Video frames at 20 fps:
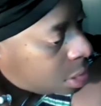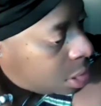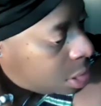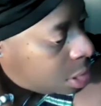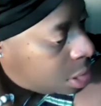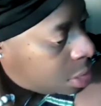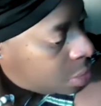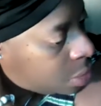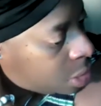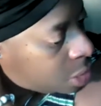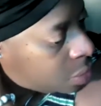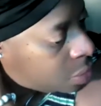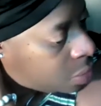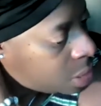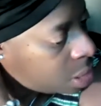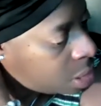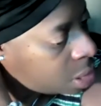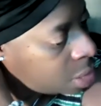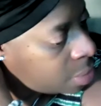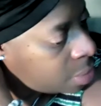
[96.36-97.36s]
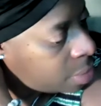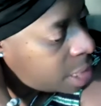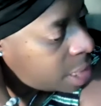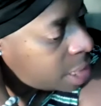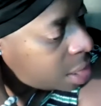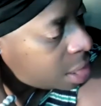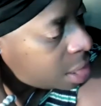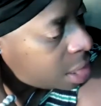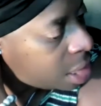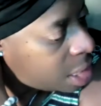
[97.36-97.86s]
it was one of my
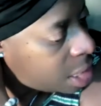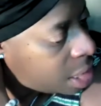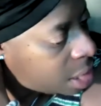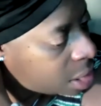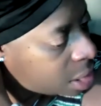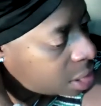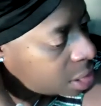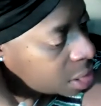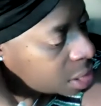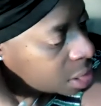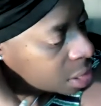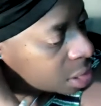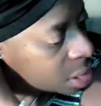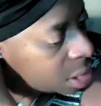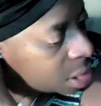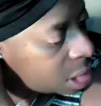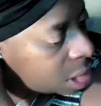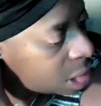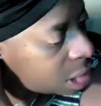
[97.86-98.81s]
locks.